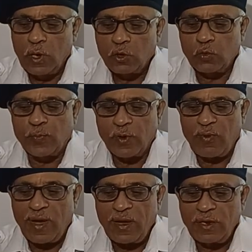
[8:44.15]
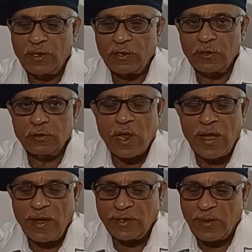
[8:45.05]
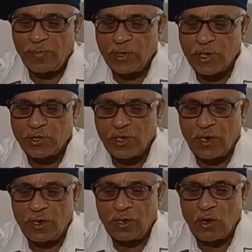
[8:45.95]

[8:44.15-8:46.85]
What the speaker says: to prevent direct application